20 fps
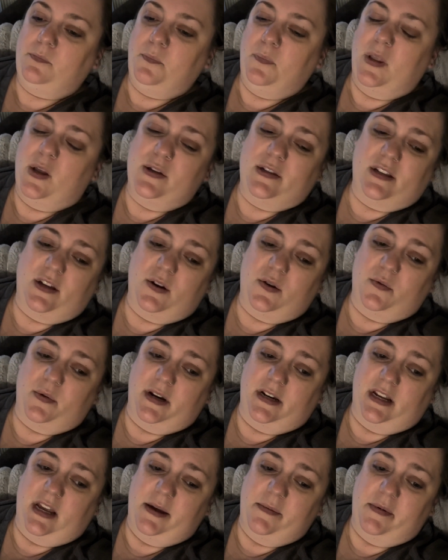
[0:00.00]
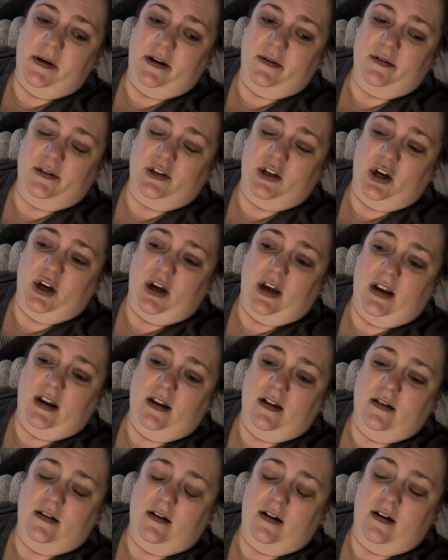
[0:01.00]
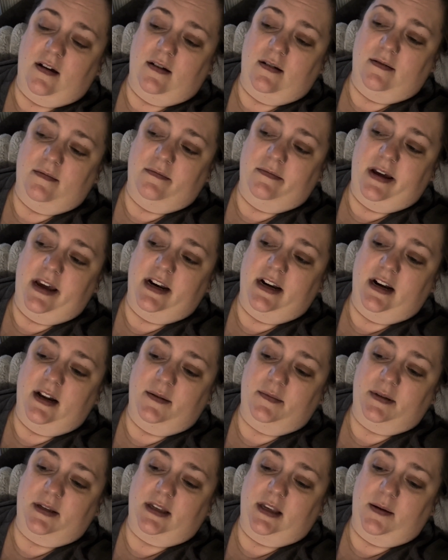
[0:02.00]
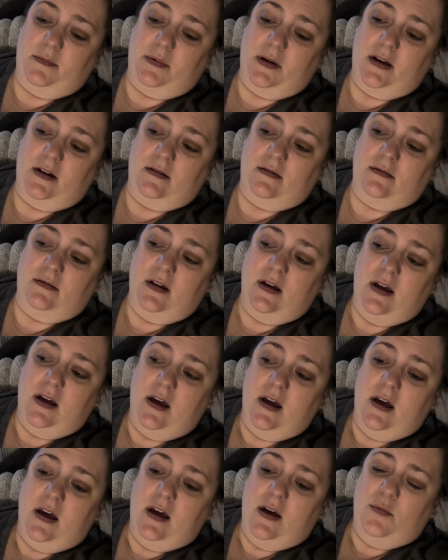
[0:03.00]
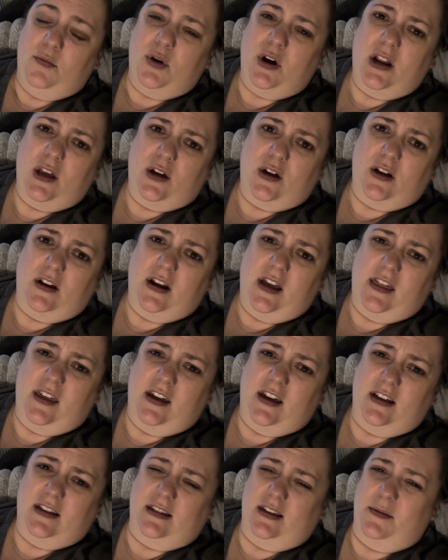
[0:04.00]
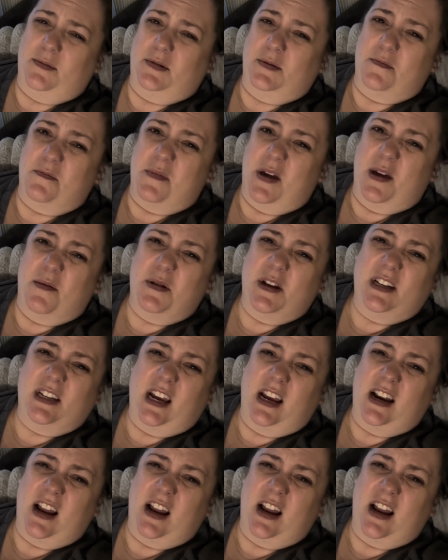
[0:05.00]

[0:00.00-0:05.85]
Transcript: it was a little windy, but it was good. Ended up sleeping pretty good. I think I slept maybe 10